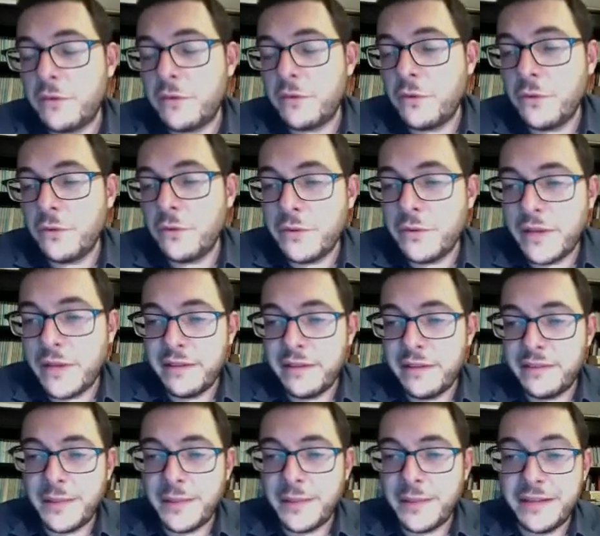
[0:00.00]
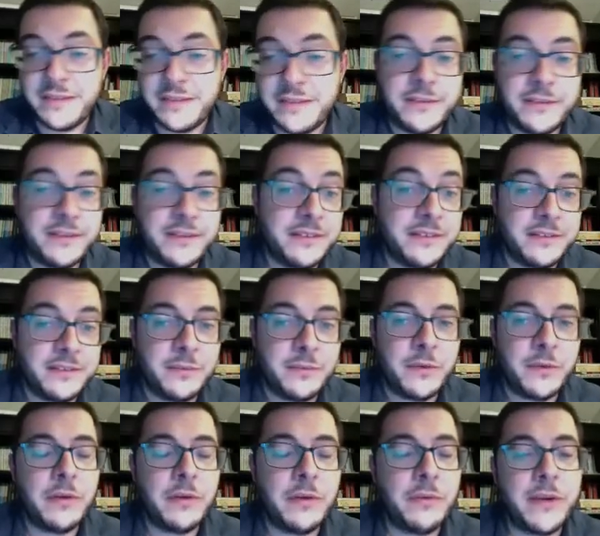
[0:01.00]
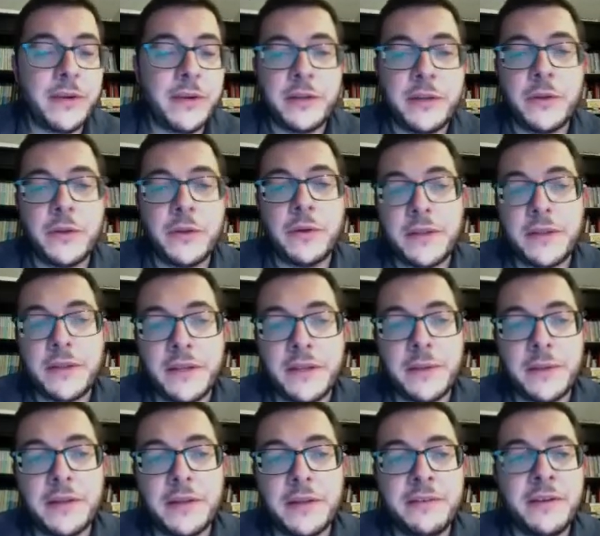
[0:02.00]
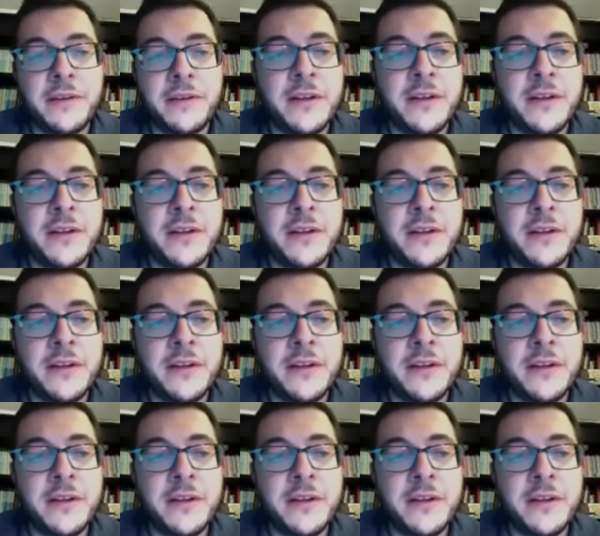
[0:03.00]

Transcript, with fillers: two nice blastocysts, we're already talking about